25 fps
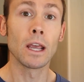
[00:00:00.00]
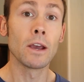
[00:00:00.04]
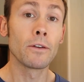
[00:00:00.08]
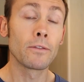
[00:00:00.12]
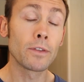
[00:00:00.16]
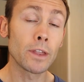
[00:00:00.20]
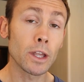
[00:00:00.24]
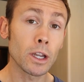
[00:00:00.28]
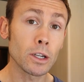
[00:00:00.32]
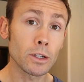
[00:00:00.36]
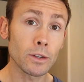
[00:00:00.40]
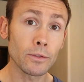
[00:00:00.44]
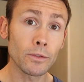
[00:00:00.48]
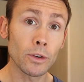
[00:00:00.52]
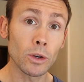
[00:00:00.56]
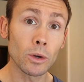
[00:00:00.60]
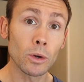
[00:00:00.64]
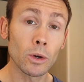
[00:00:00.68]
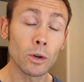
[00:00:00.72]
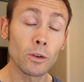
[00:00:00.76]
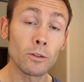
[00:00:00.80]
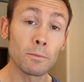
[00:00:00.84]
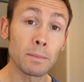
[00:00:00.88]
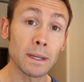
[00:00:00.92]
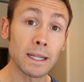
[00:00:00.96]
For those of
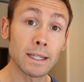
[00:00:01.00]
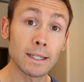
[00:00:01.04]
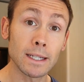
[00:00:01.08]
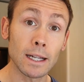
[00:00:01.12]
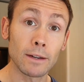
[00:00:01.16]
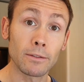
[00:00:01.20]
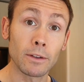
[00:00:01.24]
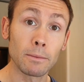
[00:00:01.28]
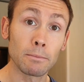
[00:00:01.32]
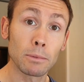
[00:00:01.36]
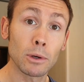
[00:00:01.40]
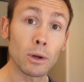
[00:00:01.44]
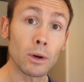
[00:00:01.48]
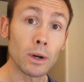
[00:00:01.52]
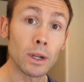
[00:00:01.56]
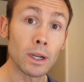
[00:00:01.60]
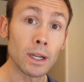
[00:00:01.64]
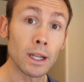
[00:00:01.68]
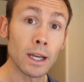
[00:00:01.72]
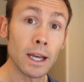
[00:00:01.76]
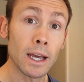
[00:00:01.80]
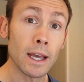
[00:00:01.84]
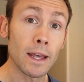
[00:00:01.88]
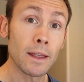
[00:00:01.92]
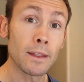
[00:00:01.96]
you who've been self-employed,
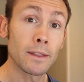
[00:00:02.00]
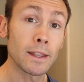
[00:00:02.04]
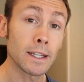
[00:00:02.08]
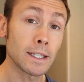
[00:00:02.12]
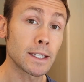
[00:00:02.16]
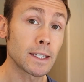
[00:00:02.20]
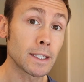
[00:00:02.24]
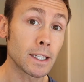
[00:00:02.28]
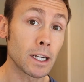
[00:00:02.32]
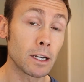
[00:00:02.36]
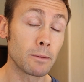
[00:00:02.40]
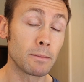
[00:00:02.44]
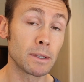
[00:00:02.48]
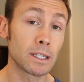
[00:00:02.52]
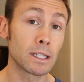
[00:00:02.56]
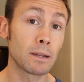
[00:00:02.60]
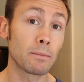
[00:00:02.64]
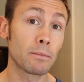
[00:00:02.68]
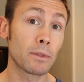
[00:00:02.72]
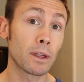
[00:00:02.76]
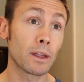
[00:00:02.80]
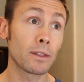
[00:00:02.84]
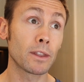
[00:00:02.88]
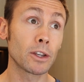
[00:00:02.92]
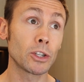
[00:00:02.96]
this is going to be
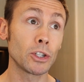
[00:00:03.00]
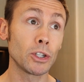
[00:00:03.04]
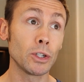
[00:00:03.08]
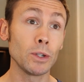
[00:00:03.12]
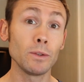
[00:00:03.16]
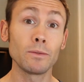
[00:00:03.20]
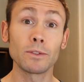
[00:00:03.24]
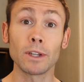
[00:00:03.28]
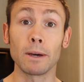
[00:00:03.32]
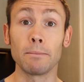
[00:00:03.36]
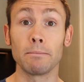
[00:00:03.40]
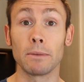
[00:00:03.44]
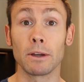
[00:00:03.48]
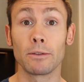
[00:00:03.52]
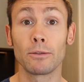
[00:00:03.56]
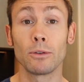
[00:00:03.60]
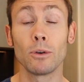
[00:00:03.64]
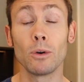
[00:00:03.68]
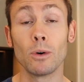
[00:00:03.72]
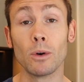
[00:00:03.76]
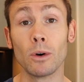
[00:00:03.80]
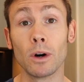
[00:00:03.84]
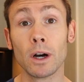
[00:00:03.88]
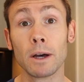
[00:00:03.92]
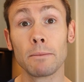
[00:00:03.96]
something that you've done
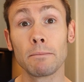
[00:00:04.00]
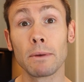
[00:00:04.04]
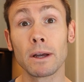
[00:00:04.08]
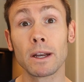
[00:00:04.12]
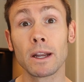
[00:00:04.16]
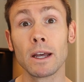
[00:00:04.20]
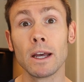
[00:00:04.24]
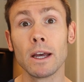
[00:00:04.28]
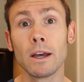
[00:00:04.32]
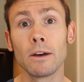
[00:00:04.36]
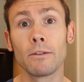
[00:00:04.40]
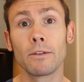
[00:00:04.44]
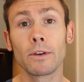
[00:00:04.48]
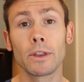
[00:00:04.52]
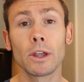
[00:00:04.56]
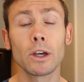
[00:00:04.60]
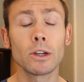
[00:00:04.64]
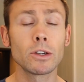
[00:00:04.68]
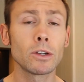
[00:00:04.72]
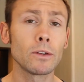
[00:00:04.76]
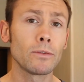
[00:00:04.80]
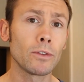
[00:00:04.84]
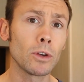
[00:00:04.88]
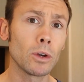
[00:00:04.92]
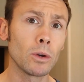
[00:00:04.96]
before, but for
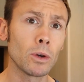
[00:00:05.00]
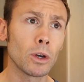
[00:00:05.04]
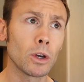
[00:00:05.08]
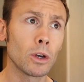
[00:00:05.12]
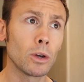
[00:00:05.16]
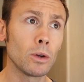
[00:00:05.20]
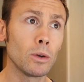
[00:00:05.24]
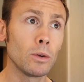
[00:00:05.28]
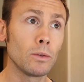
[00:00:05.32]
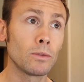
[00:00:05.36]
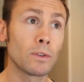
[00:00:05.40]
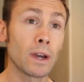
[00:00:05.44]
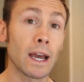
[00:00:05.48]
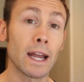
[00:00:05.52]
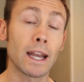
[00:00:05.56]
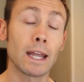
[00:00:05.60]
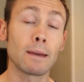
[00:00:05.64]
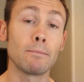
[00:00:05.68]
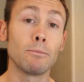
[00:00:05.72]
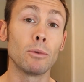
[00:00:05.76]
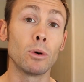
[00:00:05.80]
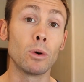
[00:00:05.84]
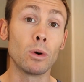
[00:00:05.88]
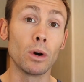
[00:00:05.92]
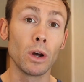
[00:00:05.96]
those of you who've had a
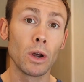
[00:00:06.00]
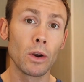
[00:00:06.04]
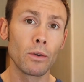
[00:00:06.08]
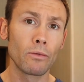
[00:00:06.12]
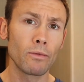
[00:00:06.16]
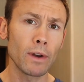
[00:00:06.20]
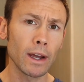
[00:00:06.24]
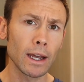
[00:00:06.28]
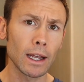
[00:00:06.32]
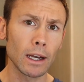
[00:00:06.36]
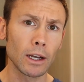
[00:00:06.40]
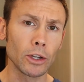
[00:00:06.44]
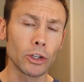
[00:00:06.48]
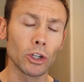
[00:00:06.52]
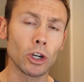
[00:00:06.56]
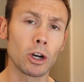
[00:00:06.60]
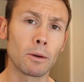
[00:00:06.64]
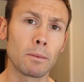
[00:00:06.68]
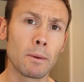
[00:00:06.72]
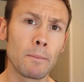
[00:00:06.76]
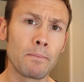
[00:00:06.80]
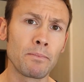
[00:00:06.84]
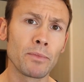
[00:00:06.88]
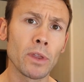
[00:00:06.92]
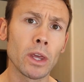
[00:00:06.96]
more regular
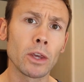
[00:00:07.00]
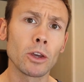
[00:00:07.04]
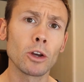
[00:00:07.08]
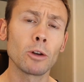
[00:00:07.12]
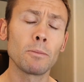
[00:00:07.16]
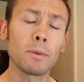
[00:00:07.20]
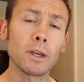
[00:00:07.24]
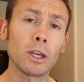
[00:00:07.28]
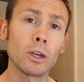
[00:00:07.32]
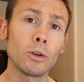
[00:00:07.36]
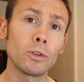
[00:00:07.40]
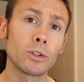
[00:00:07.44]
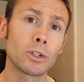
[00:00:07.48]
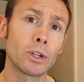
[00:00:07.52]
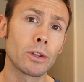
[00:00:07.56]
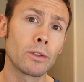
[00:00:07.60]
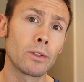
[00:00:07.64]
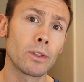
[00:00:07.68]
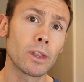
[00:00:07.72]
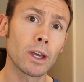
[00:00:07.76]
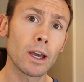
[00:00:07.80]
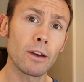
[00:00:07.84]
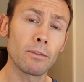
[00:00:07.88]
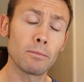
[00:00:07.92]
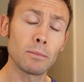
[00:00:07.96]
job, you'll be used to
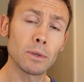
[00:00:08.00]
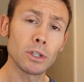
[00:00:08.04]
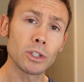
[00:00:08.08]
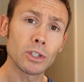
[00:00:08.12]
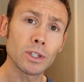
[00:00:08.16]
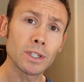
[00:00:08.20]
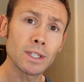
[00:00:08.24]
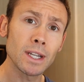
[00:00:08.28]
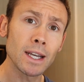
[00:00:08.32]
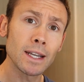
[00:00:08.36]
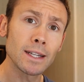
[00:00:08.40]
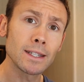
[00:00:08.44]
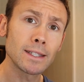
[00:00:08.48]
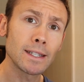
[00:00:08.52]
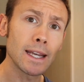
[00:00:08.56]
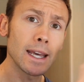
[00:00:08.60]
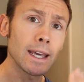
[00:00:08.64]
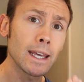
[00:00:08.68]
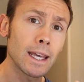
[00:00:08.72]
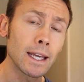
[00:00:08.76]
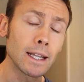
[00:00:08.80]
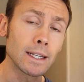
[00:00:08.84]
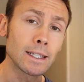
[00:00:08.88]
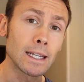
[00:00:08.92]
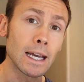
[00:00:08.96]
the government just
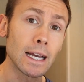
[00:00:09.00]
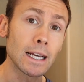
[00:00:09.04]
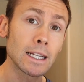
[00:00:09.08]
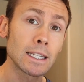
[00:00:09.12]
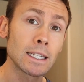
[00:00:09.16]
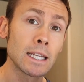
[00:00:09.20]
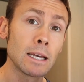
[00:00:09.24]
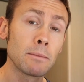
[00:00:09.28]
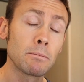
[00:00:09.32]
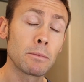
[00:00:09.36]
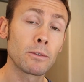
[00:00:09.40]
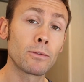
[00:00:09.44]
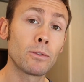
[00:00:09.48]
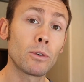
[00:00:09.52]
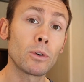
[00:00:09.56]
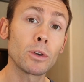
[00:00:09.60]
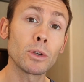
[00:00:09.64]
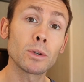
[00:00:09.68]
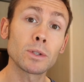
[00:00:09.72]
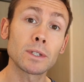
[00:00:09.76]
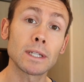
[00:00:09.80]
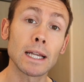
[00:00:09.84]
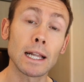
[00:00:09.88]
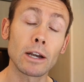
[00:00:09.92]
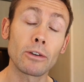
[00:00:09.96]
taking tax before
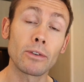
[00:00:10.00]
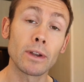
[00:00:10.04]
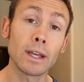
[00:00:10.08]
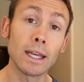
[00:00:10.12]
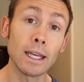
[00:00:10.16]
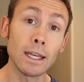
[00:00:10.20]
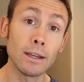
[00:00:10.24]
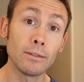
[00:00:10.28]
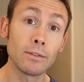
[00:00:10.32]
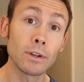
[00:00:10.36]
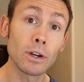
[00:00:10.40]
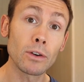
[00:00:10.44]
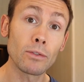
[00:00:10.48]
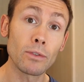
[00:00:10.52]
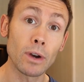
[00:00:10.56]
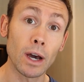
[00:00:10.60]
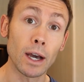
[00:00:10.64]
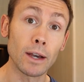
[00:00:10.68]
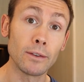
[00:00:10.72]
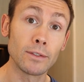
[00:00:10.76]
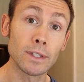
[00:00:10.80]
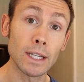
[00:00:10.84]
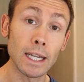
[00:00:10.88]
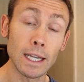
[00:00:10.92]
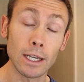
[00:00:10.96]
your salary even
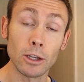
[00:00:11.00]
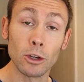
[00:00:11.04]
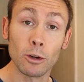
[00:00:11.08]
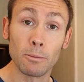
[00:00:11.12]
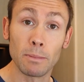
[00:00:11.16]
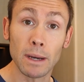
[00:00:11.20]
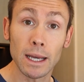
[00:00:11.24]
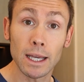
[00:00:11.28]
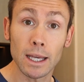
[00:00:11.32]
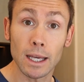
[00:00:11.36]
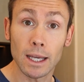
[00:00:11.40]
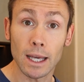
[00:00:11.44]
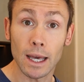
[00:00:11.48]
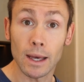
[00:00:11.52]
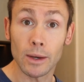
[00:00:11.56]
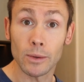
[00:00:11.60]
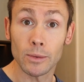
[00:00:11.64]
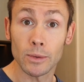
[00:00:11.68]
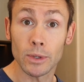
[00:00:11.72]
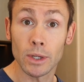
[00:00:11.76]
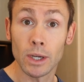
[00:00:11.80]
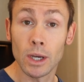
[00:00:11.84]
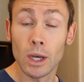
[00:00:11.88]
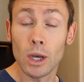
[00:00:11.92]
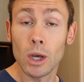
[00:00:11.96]
arrives in your bank
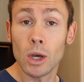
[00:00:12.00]
account.